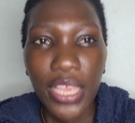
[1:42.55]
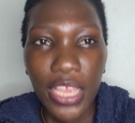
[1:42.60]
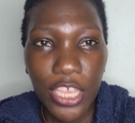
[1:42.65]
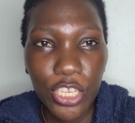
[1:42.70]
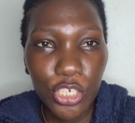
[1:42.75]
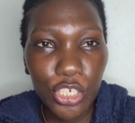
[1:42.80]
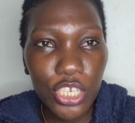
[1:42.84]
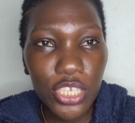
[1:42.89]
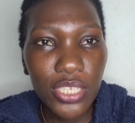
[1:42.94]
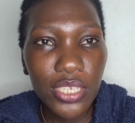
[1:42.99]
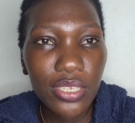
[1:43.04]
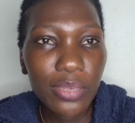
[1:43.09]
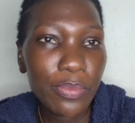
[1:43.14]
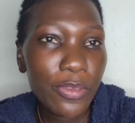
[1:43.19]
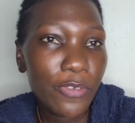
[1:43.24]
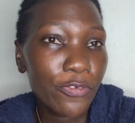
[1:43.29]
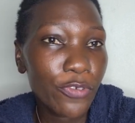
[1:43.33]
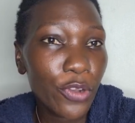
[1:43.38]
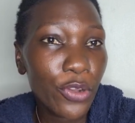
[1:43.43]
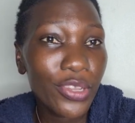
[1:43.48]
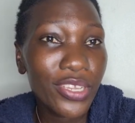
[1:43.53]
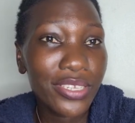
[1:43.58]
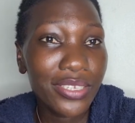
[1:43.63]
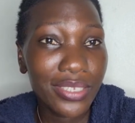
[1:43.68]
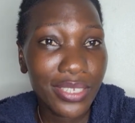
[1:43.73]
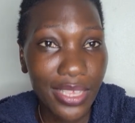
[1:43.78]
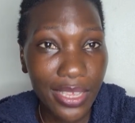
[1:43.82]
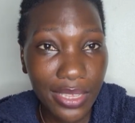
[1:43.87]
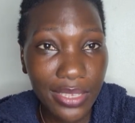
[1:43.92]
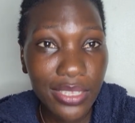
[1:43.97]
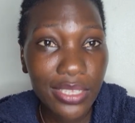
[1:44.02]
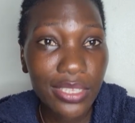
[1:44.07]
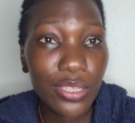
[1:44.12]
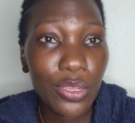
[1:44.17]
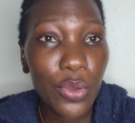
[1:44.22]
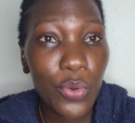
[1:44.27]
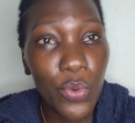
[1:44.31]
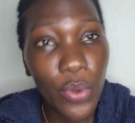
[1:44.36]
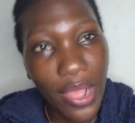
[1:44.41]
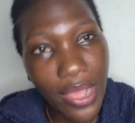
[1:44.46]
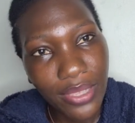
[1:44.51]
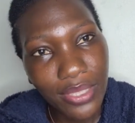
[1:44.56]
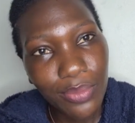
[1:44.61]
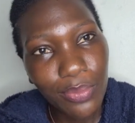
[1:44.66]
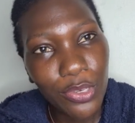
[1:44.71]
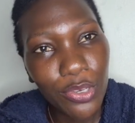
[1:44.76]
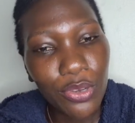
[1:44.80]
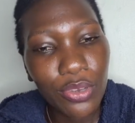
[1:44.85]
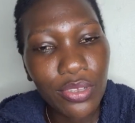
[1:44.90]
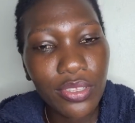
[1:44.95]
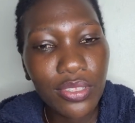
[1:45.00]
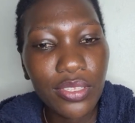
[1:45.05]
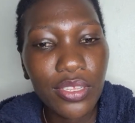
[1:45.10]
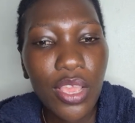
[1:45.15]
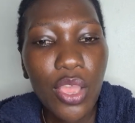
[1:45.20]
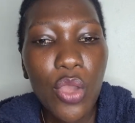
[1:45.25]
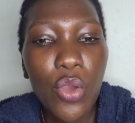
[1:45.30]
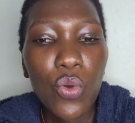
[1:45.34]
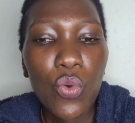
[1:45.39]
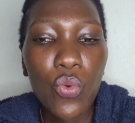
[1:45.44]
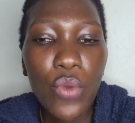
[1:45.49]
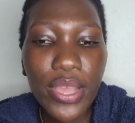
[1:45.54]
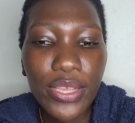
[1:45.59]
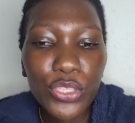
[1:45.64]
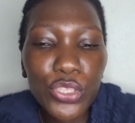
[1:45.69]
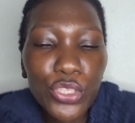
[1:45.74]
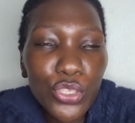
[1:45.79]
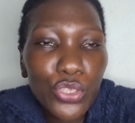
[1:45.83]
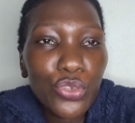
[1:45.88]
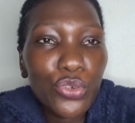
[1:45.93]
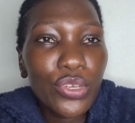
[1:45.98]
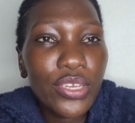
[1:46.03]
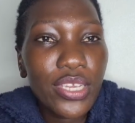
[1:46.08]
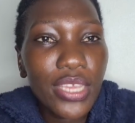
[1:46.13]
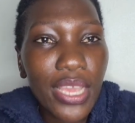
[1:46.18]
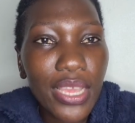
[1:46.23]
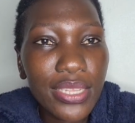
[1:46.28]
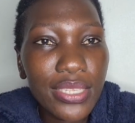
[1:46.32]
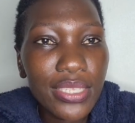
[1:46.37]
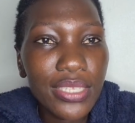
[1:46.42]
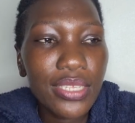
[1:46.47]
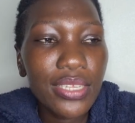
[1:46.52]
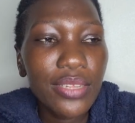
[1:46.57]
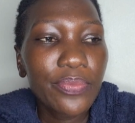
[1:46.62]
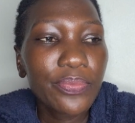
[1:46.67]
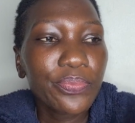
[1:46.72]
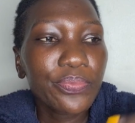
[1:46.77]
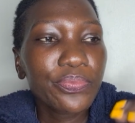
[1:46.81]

and treat it before it gets worse, because once you get